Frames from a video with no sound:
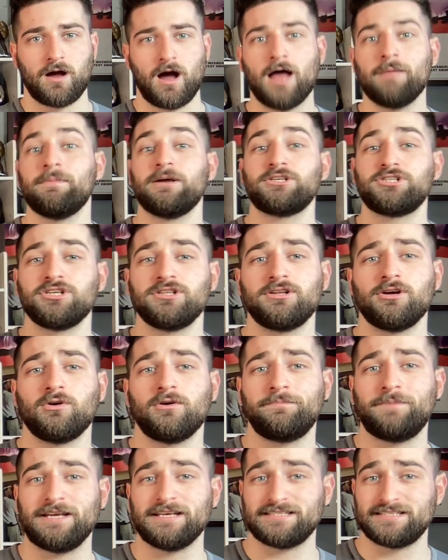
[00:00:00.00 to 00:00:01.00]
I mentioned there would
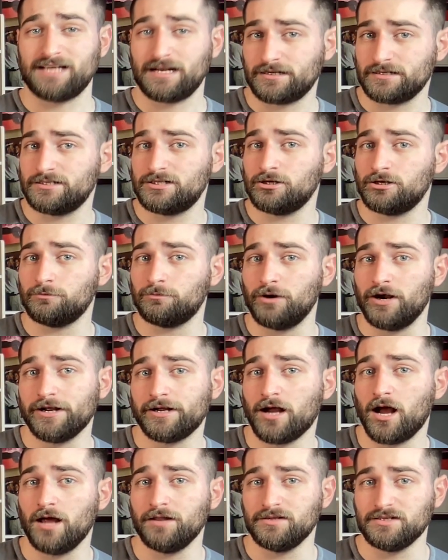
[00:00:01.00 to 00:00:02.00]
be a second tier
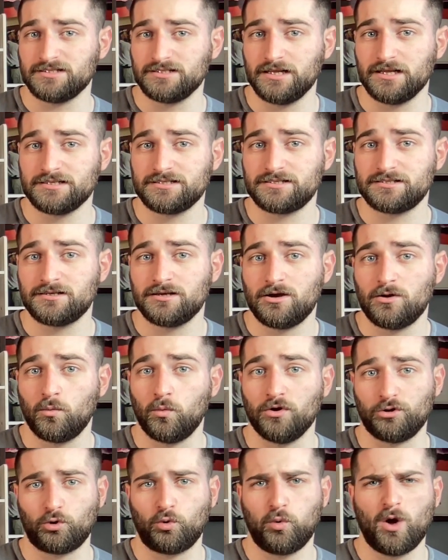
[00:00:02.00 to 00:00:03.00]
break on this list,
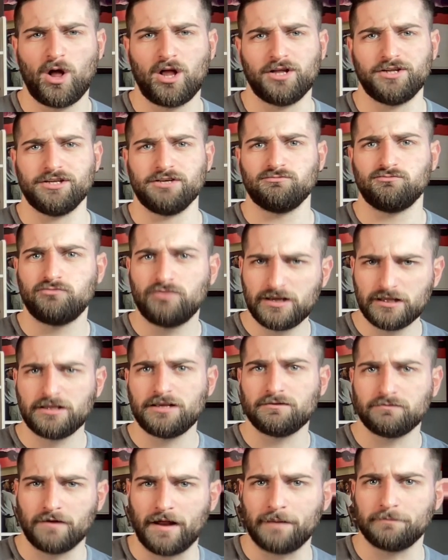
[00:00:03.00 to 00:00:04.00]
where the quality really
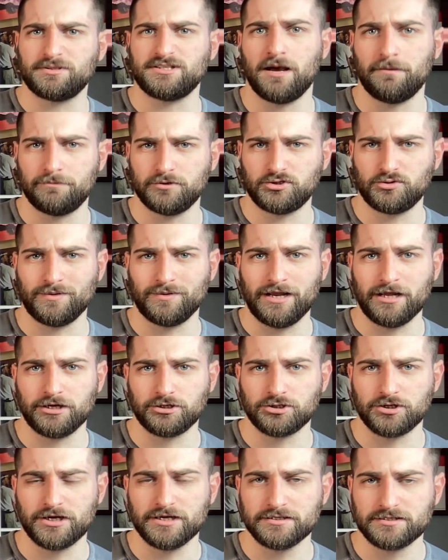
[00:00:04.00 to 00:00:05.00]
ramps up between
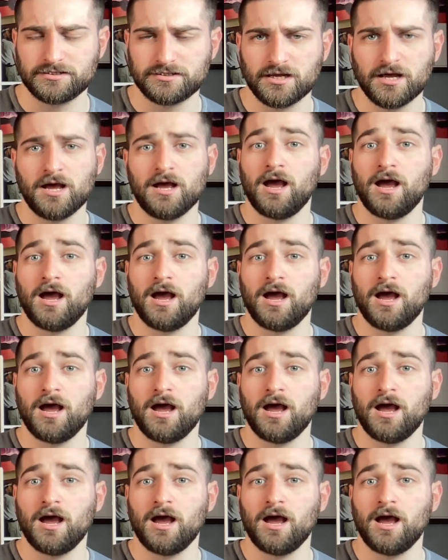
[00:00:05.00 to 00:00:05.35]
entries,